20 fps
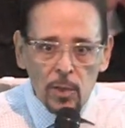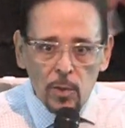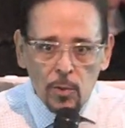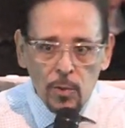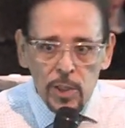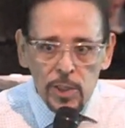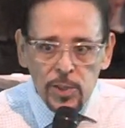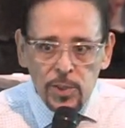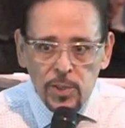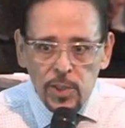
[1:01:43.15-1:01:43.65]

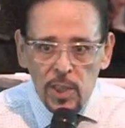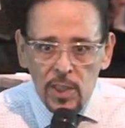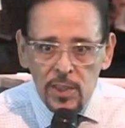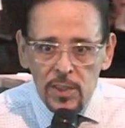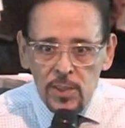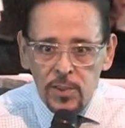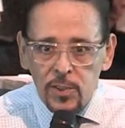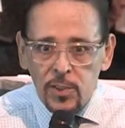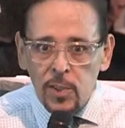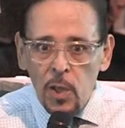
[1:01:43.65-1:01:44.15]

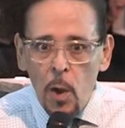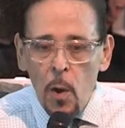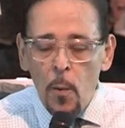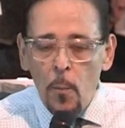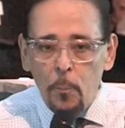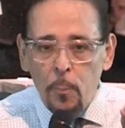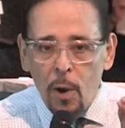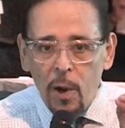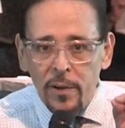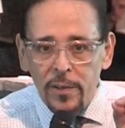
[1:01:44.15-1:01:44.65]
Christians
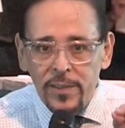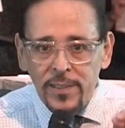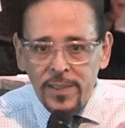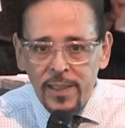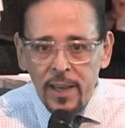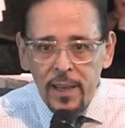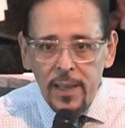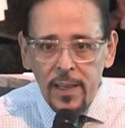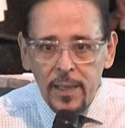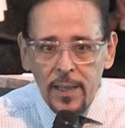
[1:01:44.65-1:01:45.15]

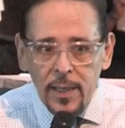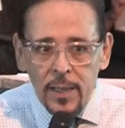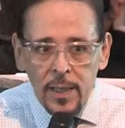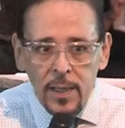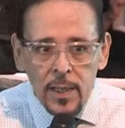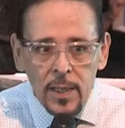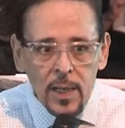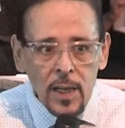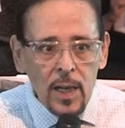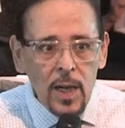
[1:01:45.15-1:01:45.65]
partake
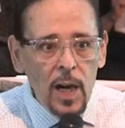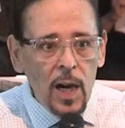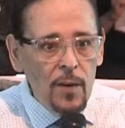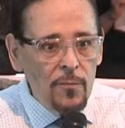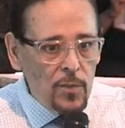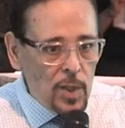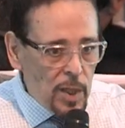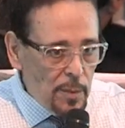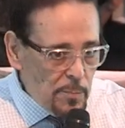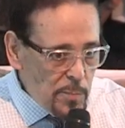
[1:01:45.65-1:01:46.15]

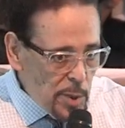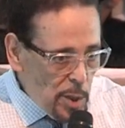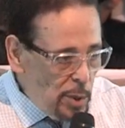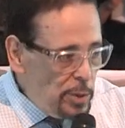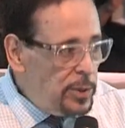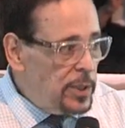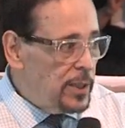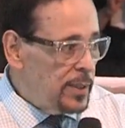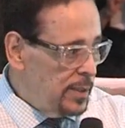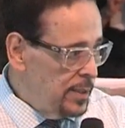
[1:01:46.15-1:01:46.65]
of
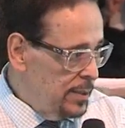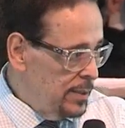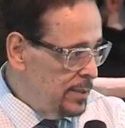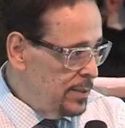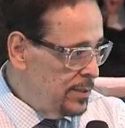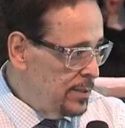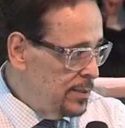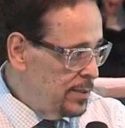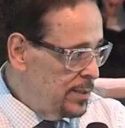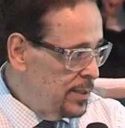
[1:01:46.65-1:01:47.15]

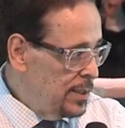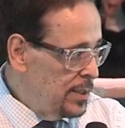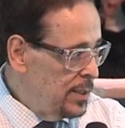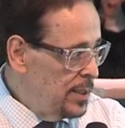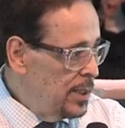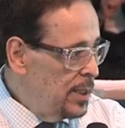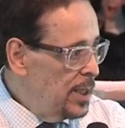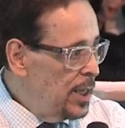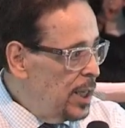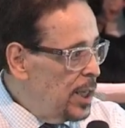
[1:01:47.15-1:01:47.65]
communion
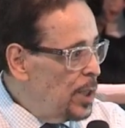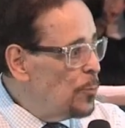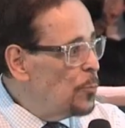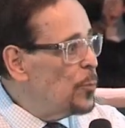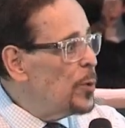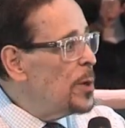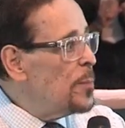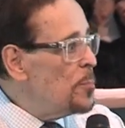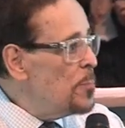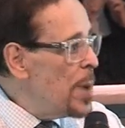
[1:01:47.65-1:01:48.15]

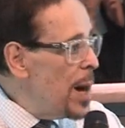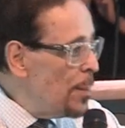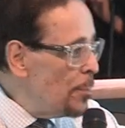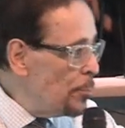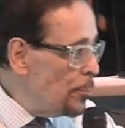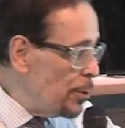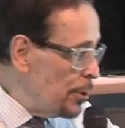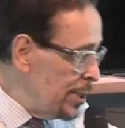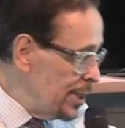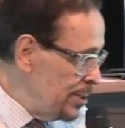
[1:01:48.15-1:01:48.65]
in
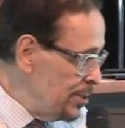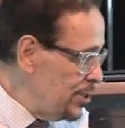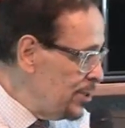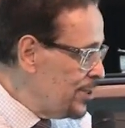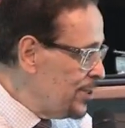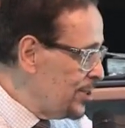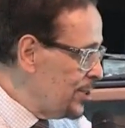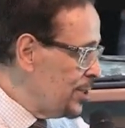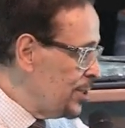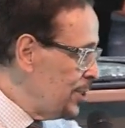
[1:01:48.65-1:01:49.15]

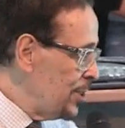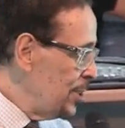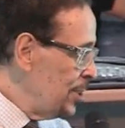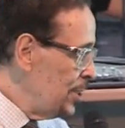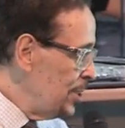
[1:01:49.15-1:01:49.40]
remembrance